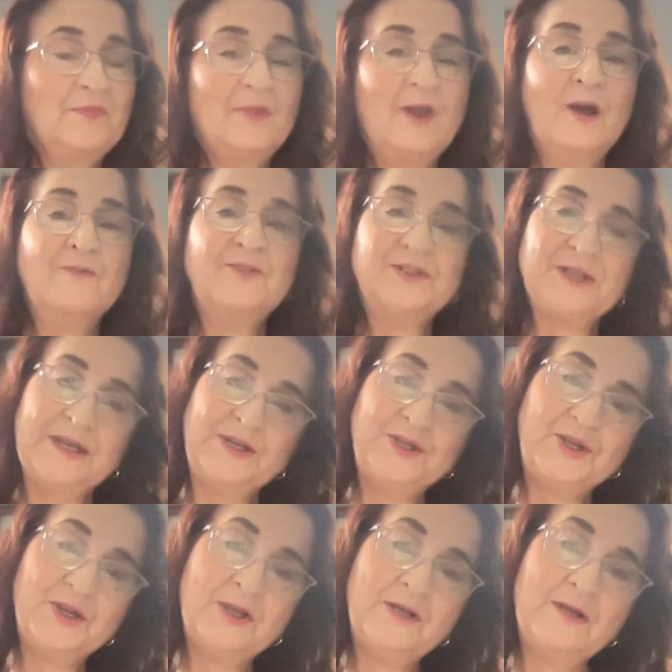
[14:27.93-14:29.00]
of
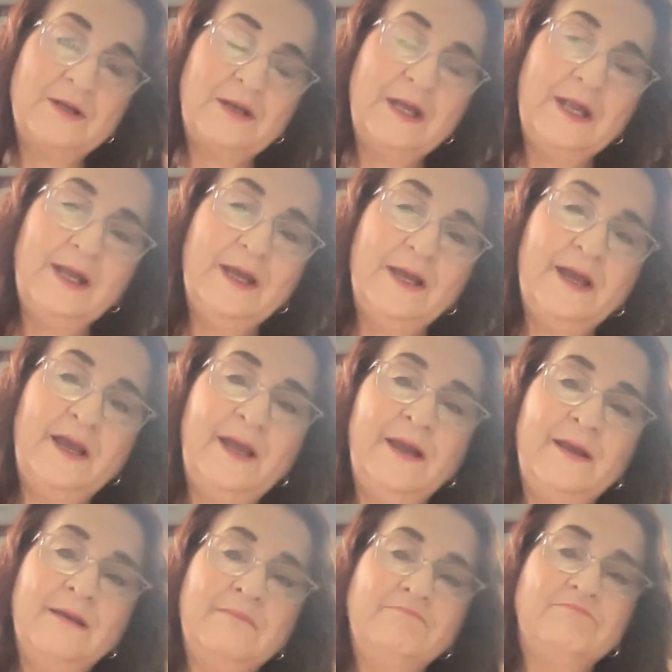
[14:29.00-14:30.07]
Ascension,
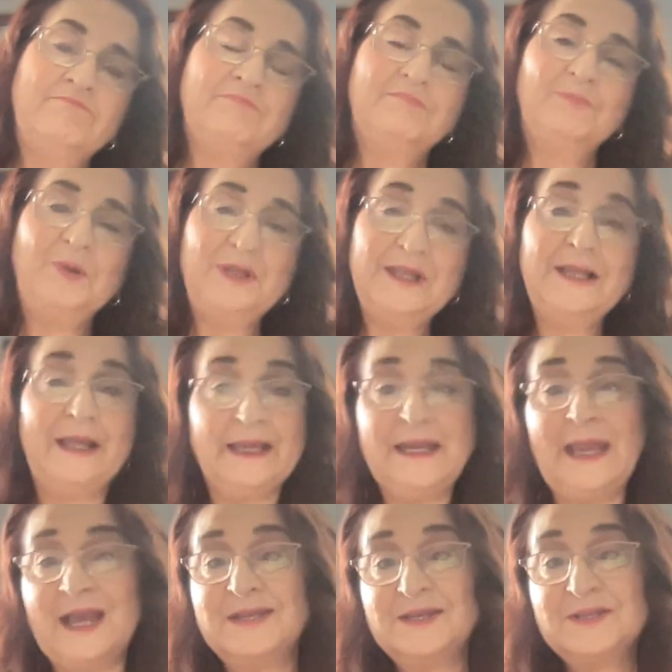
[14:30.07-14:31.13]
and what the lady
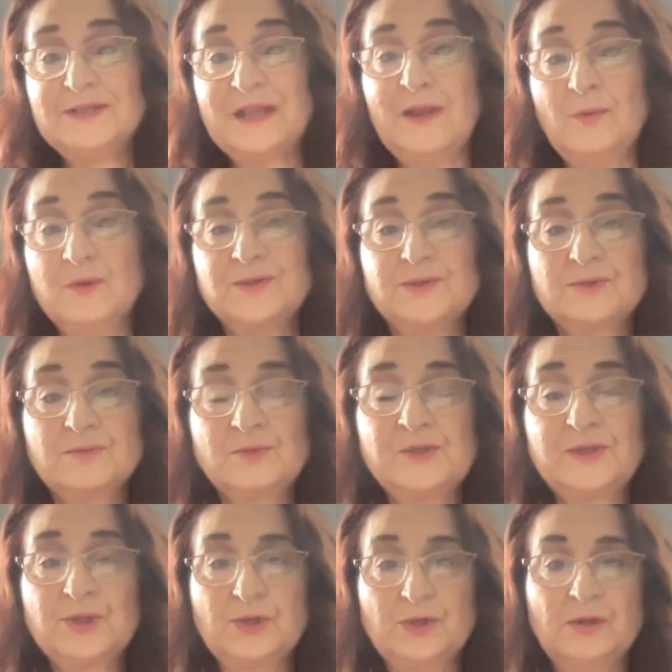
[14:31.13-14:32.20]
had to say was
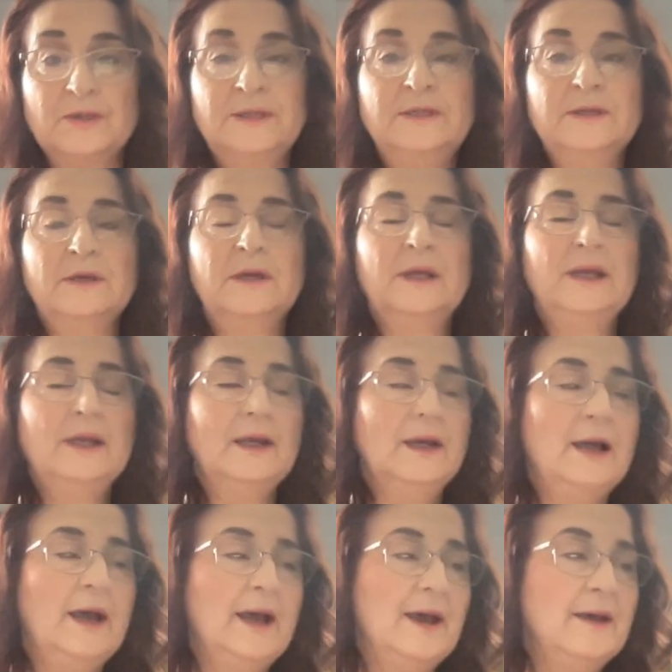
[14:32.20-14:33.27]
good,
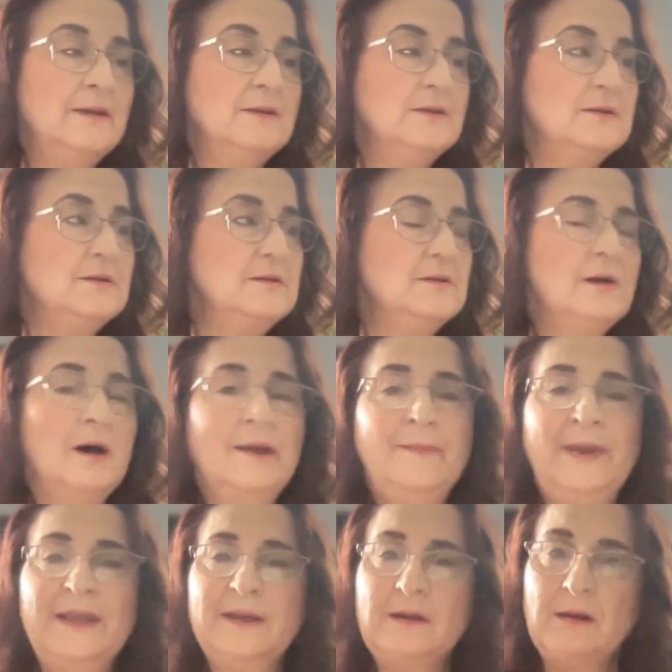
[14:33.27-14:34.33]
and I
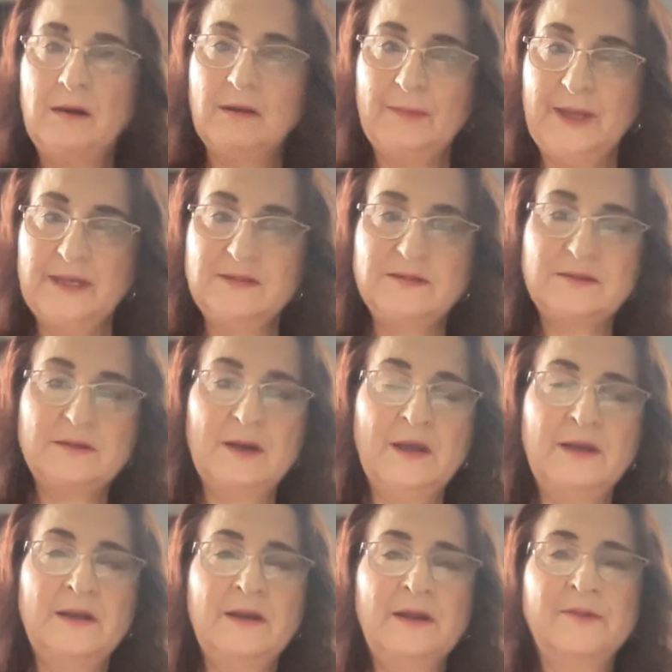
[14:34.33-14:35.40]
made a comment, and
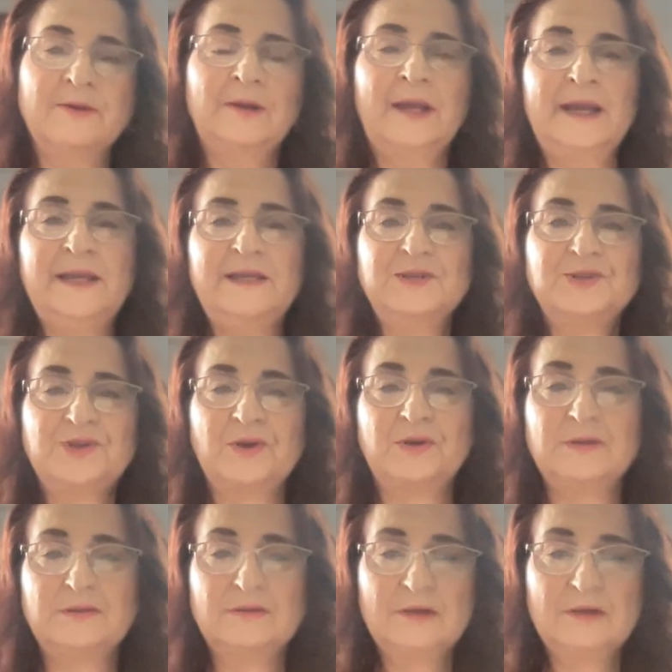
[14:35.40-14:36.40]
another lady started